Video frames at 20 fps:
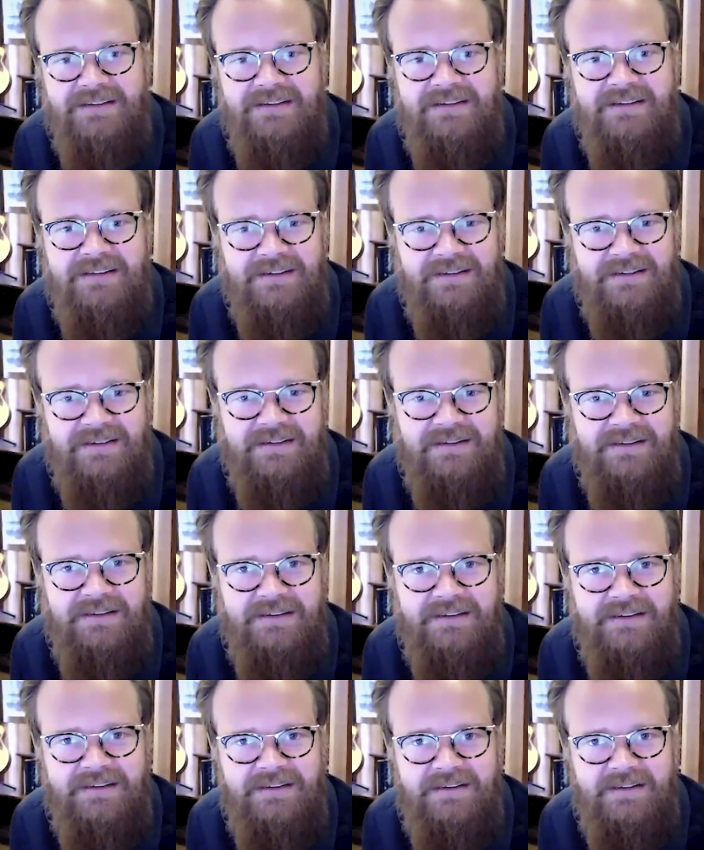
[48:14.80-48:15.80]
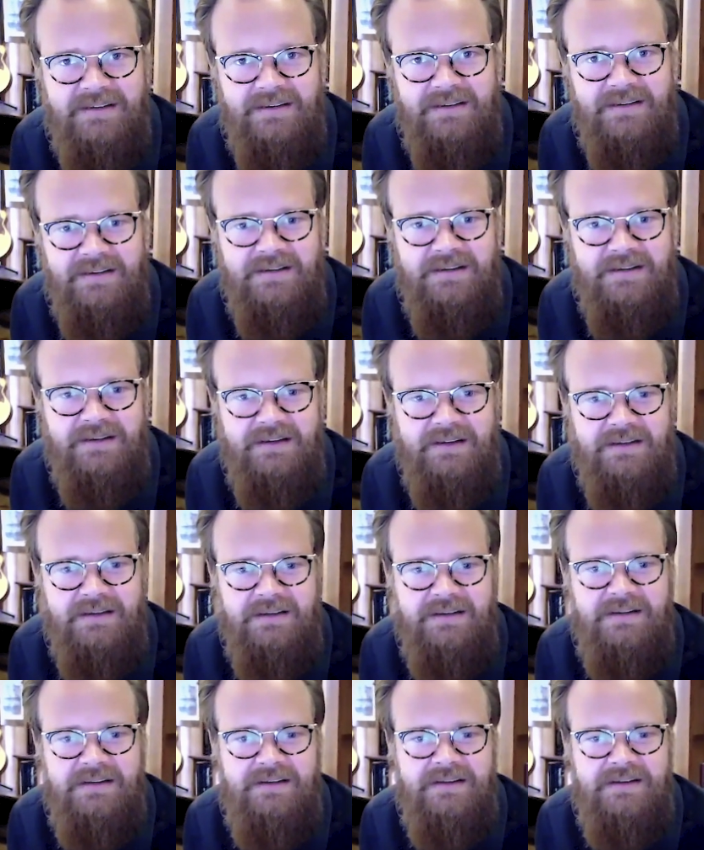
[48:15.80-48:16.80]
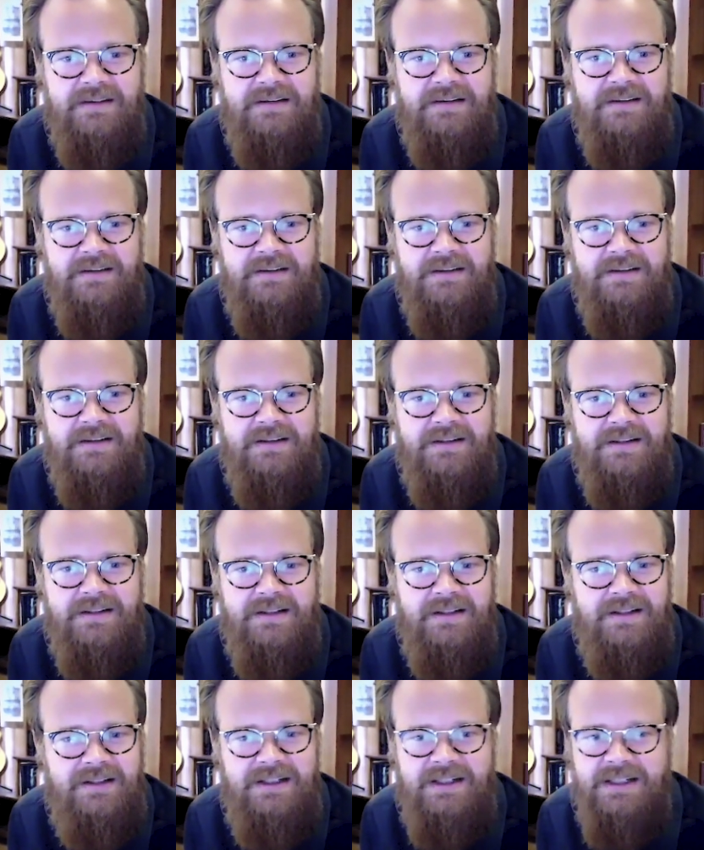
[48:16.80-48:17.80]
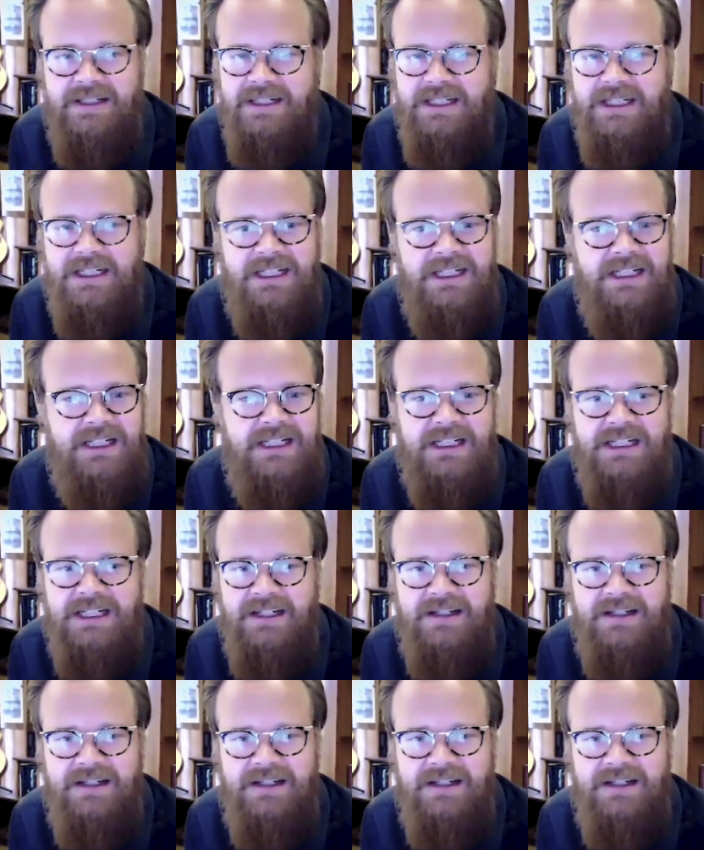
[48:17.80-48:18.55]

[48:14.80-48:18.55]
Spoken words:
Nothing is said.